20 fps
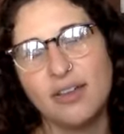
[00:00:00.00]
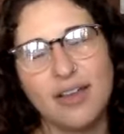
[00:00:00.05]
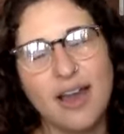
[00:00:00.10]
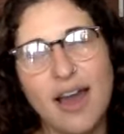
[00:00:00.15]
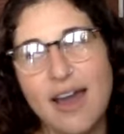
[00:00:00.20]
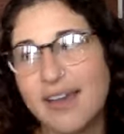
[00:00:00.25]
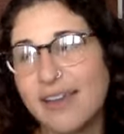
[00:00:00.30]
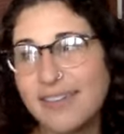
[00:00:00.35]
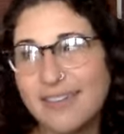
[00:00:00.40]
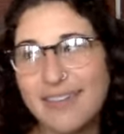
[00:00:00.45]

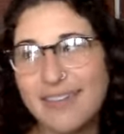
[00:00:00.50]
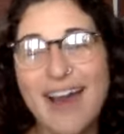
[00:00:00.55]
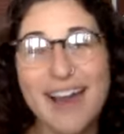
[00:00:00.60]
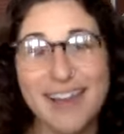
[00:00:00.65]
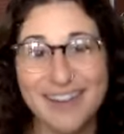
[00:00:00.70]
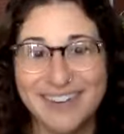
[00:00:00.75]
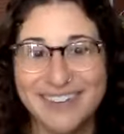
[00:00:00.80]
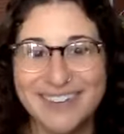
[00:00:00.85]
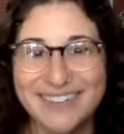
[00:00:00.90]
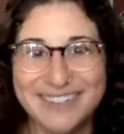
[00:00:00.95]
I,
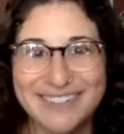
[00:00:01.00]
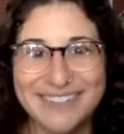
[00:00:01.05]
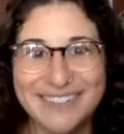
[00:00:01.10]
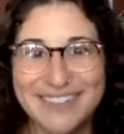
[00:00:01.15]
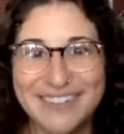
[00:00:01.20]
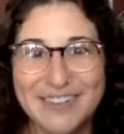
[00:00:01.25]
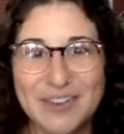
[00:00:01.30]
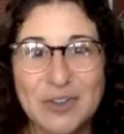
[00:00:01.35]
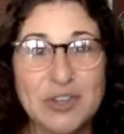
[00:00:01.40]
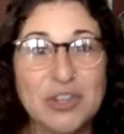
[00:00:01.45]
I
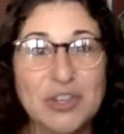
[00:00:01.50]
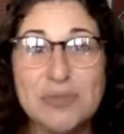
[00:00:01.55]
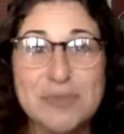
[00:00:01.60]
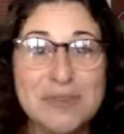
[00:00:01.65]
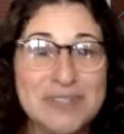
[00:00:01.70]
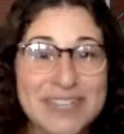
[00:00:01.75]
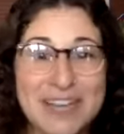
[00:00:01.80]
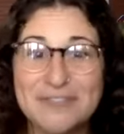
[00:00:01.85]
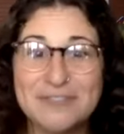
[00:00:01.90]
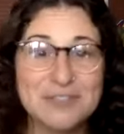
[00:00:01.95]

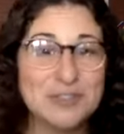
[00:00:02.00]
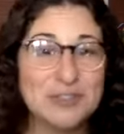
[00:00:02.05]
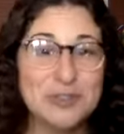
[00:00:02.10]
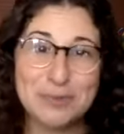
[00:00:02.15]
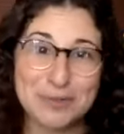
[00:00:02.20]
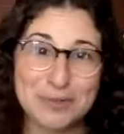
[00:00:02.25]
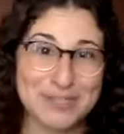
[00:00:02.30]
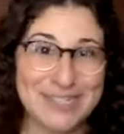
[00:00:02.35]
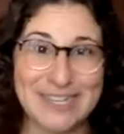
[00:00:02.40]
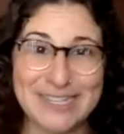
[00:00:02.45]
humans have
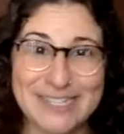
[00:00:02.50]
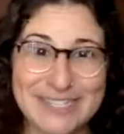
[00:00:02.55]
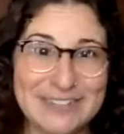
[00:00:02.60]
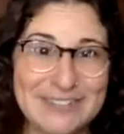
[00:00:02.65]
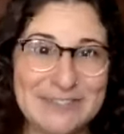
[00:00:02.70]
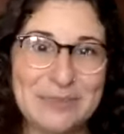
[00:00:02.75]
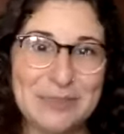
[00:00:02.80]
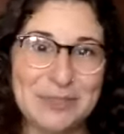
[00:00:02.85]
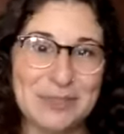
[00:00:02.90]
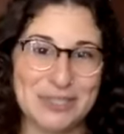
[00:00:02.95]
super
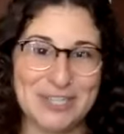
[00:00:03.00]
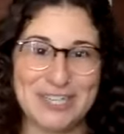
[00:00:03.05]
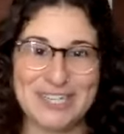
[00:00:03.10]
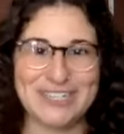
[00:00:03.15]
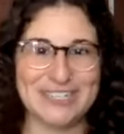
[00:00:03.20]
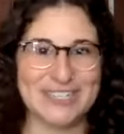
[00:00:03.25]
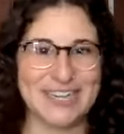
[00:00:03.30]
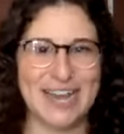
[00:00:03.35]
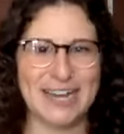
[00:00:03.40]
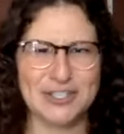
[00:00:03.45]
sensitive bullshit
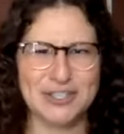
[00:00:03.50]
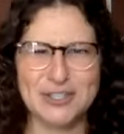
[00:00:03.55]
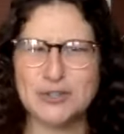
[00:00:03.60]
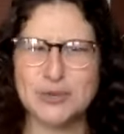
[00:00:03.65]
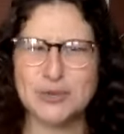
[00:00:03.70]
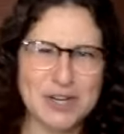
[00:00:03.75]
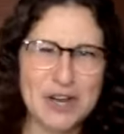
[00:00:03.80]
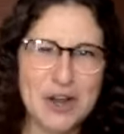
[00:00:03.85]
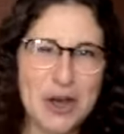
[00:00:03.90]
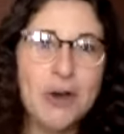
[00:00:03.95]
detectors.
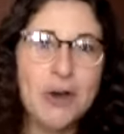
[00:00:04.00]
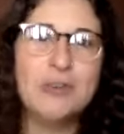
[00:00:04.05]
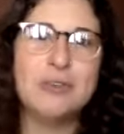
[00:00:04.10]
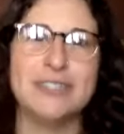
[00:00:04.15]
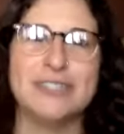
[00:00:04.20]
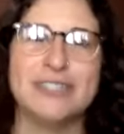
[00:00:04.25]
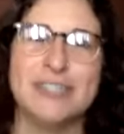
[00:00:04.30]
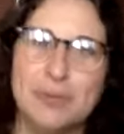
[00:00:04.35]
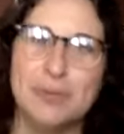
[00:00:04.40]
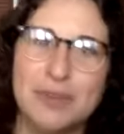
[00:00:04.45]
We know when
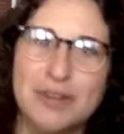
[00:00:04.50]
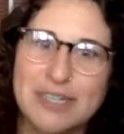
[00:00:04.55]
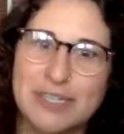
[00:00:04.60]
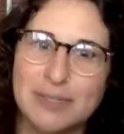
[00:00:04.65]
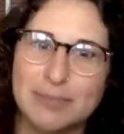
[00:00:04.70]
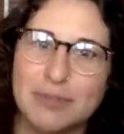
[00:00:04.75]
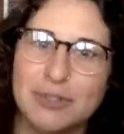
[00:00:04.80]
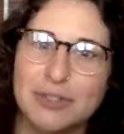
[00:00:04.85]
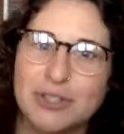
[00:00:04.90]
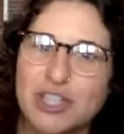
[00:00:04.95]
someone is
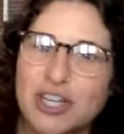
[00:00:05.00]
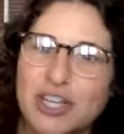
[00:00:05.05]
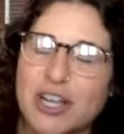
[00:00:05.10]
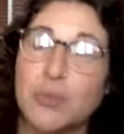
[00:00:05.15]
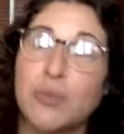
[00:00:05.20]
bullshitting.